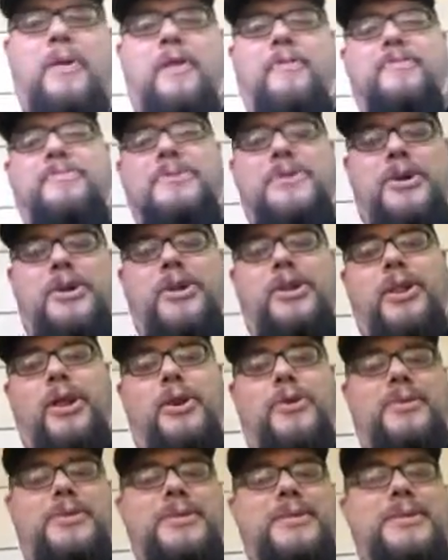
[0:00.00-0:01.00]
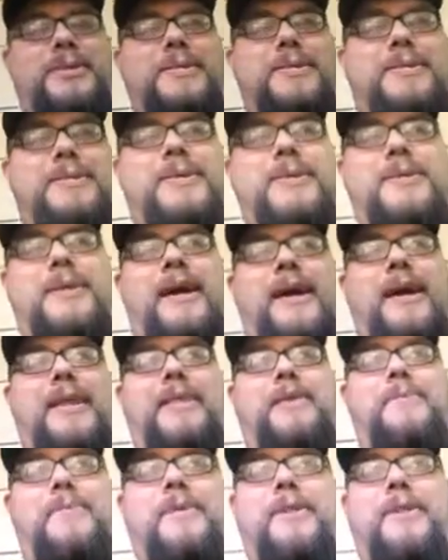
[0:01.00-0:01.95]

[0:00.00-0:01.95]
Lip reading: of them took cloaks, and so they had them